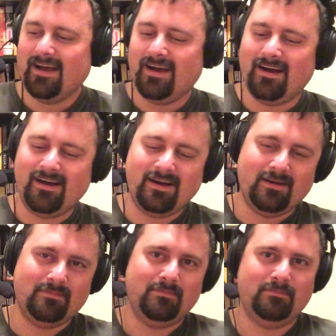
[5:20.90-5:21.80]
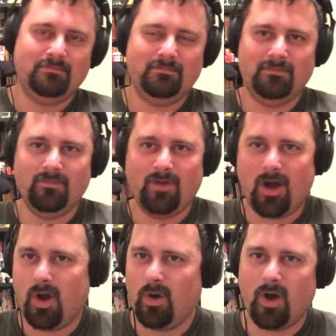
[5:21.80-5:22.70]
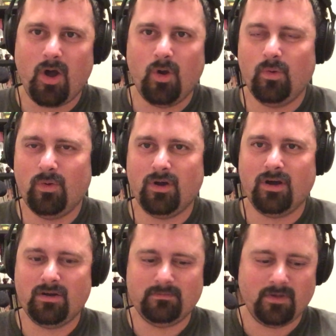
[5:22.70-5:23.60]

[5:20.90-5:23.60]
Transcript: Uh, Ho- oh,